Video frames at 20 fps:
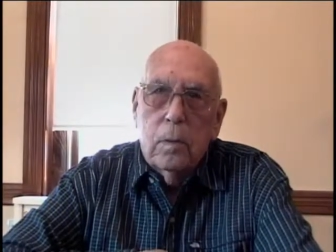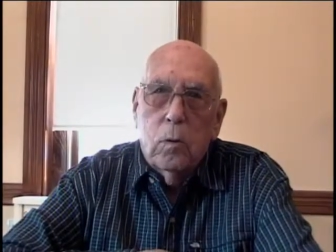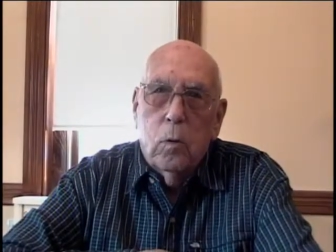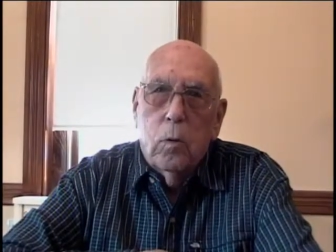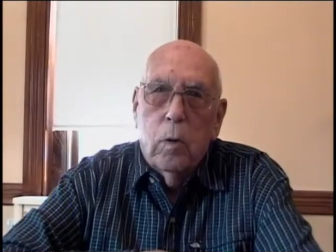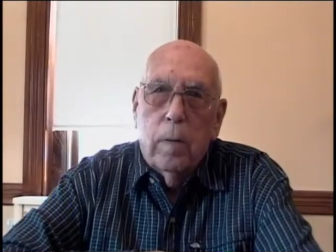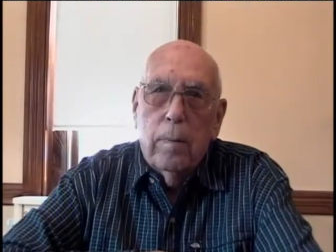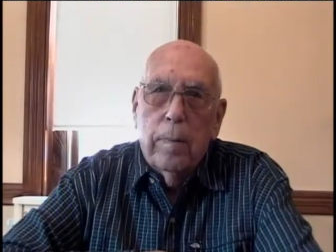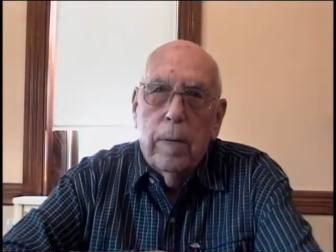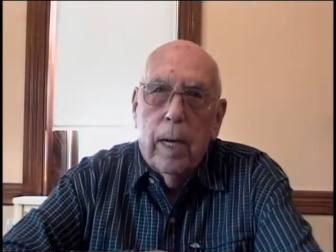
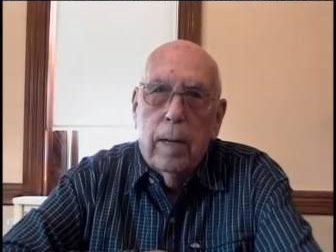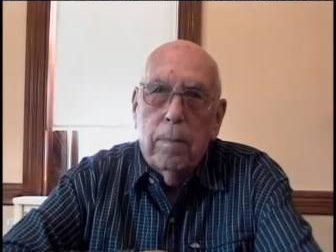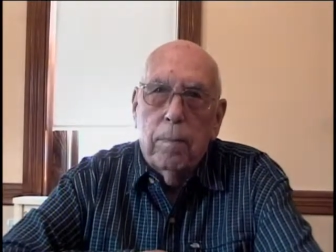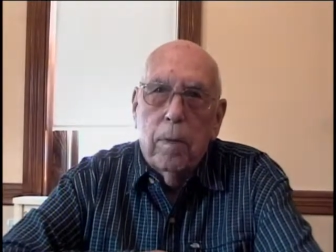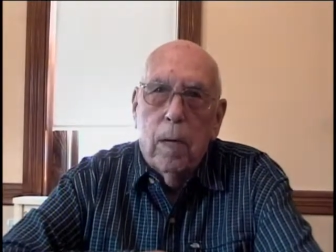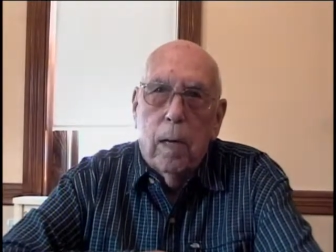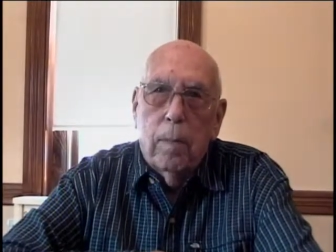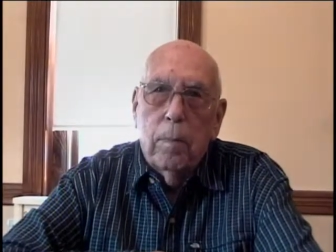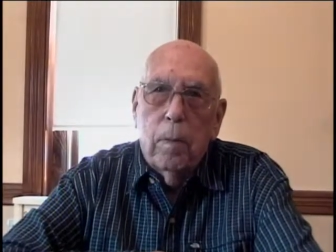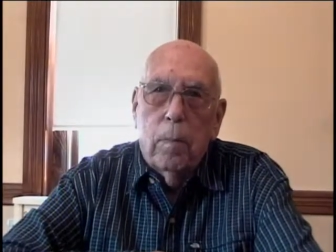going back
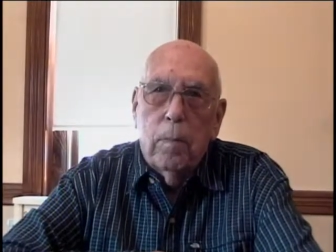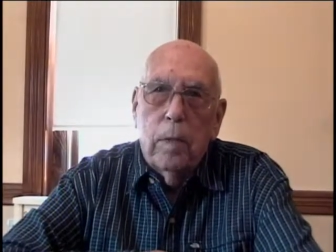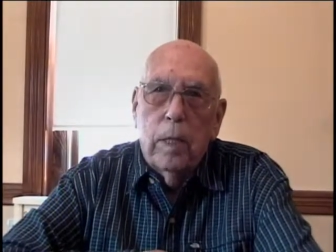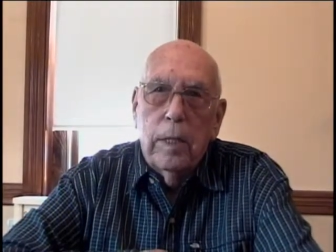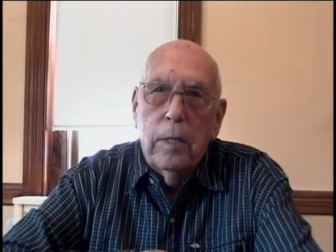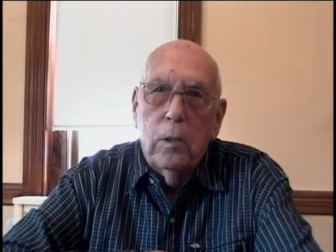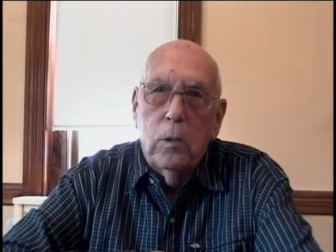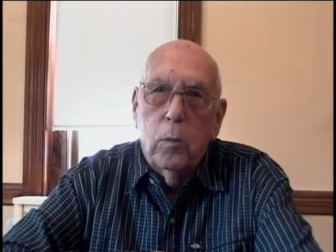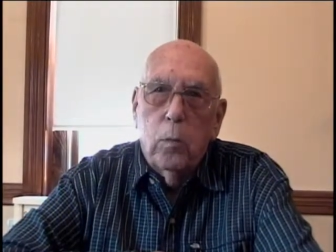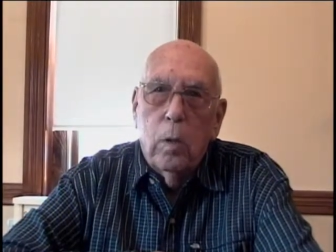
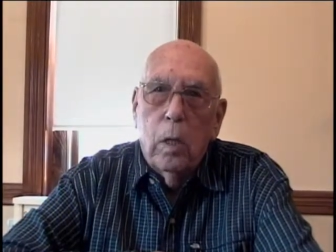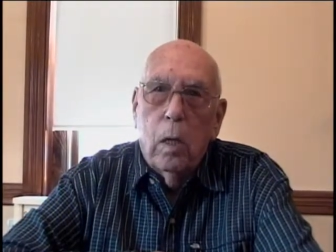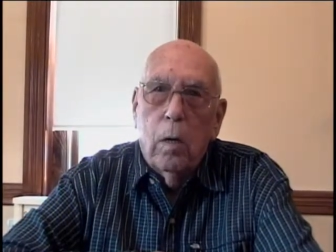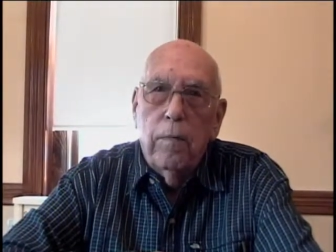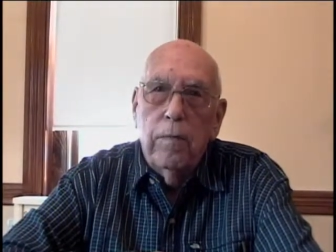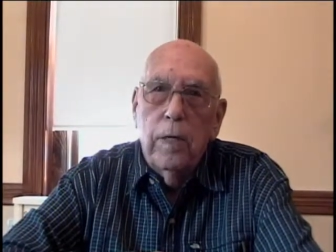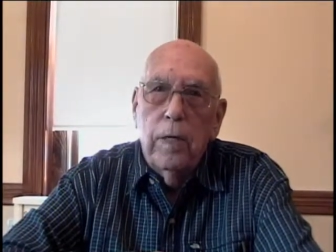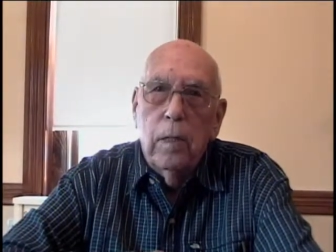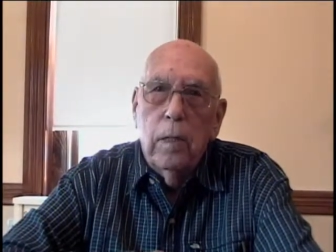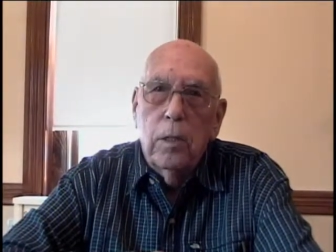probably
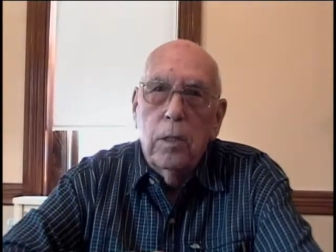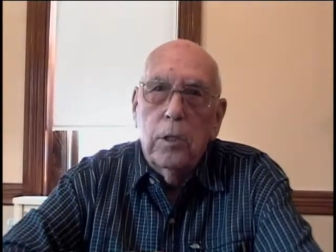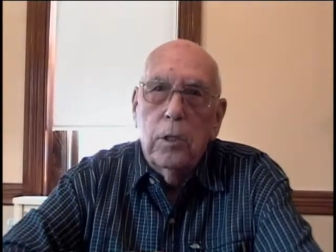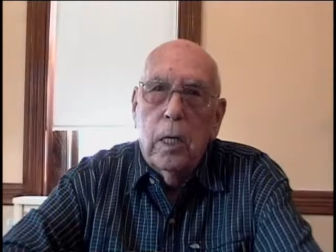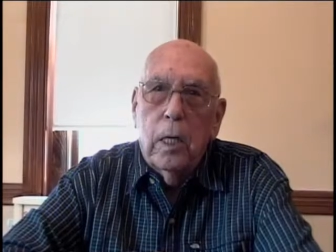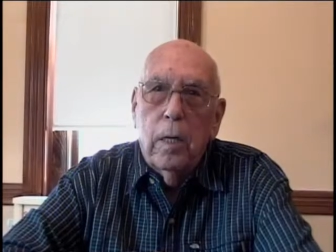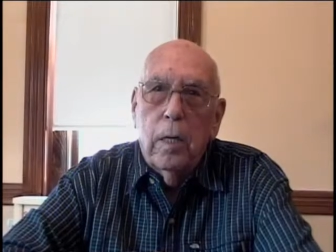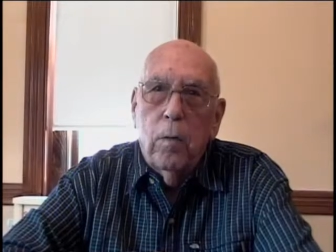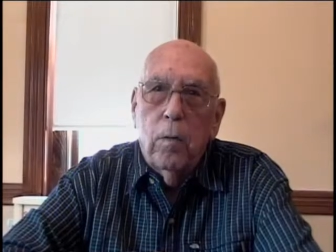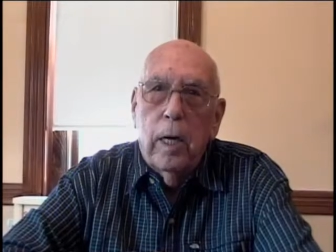12 years
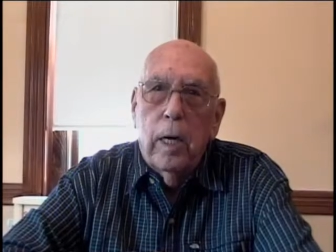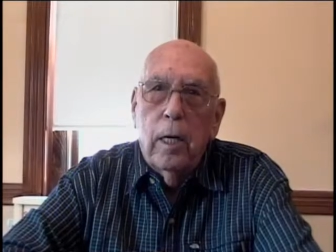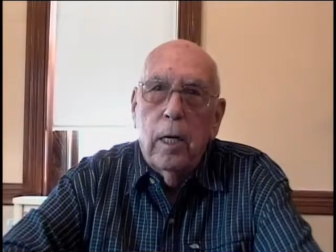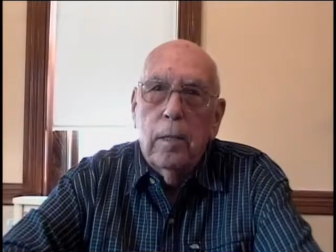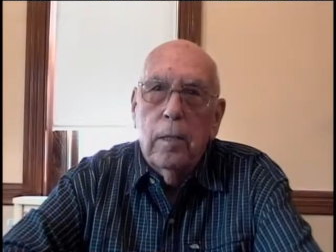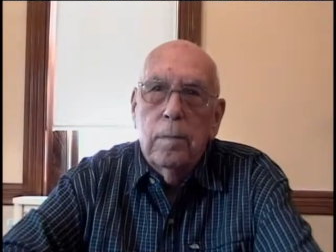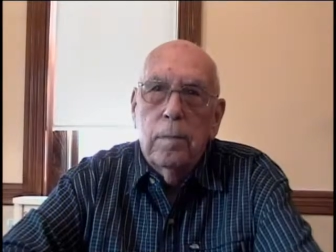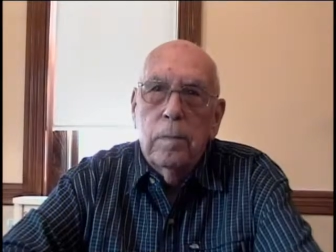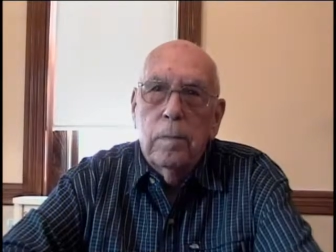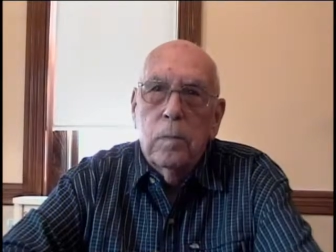anyway,
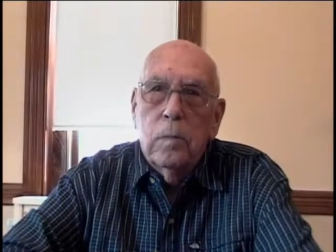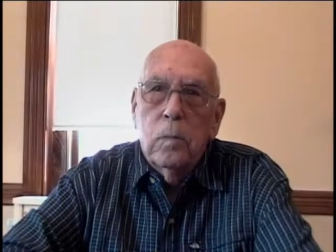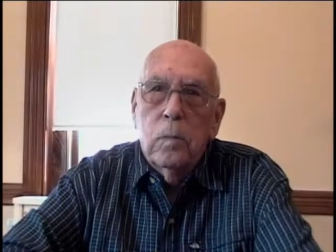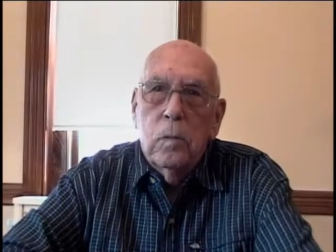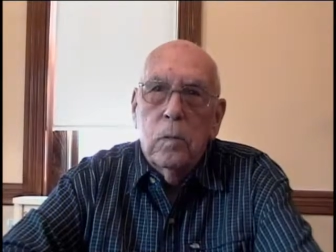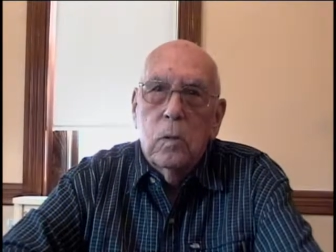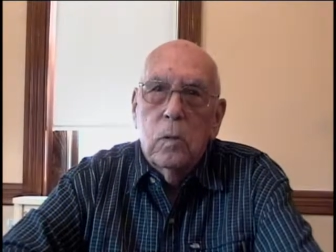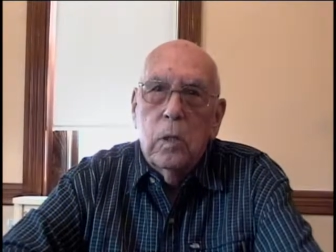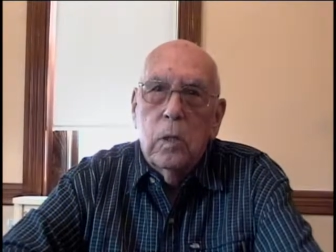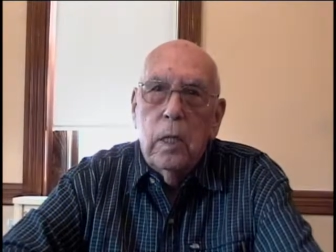
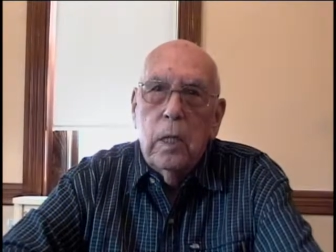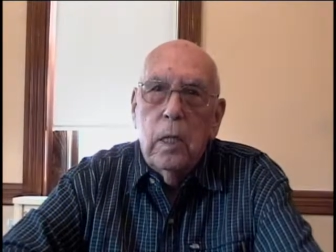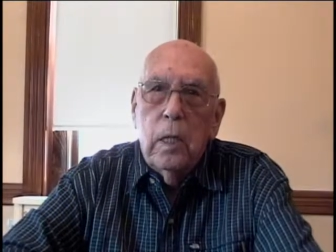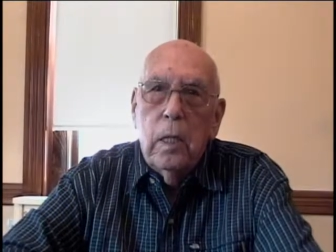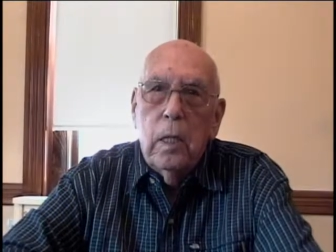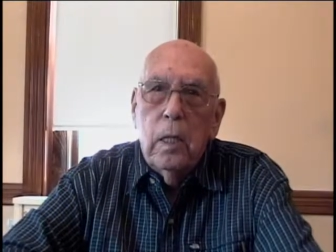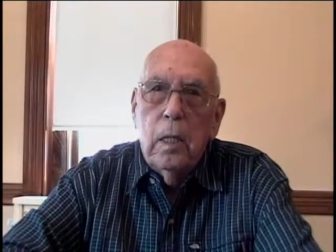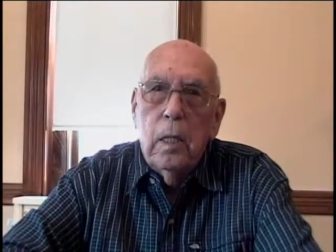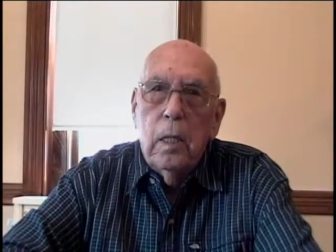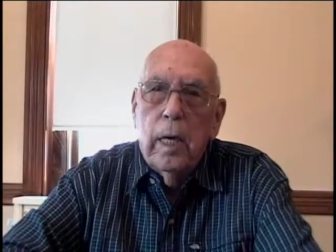
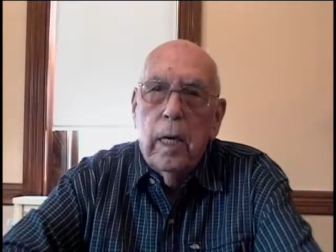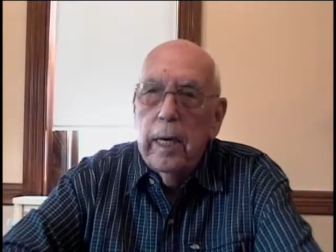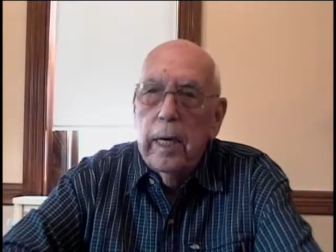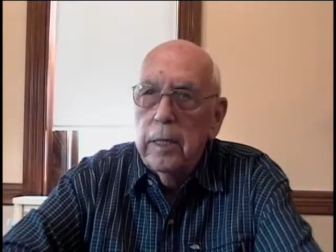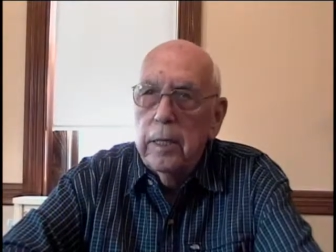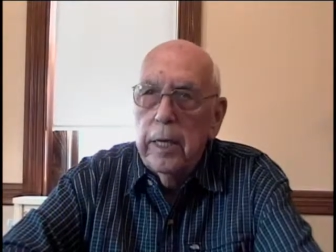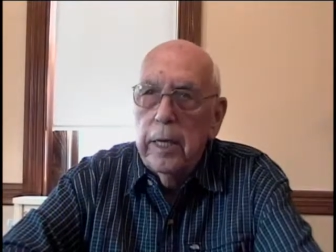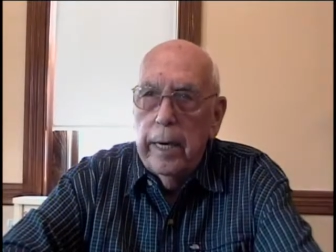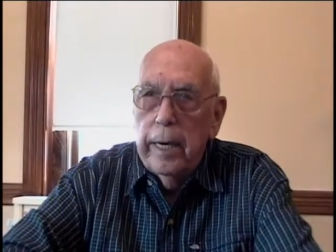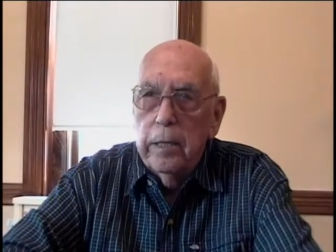he
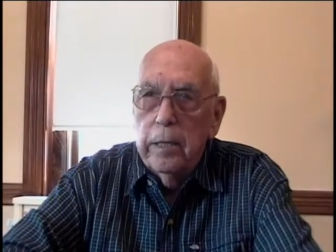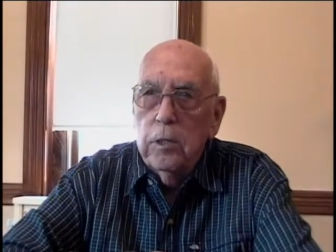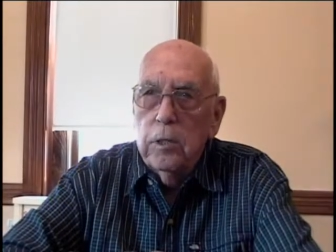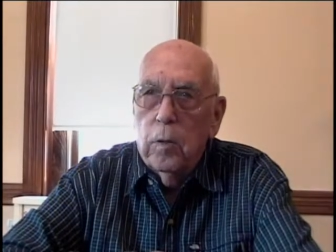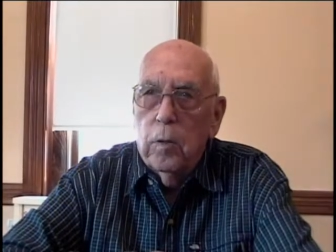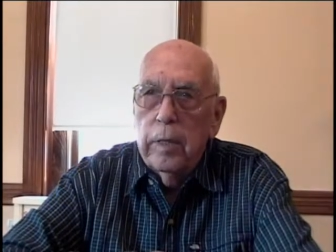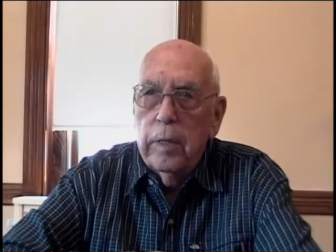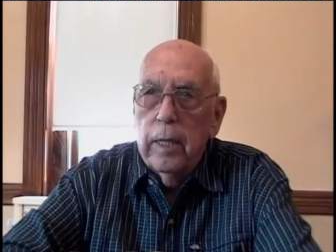had cancer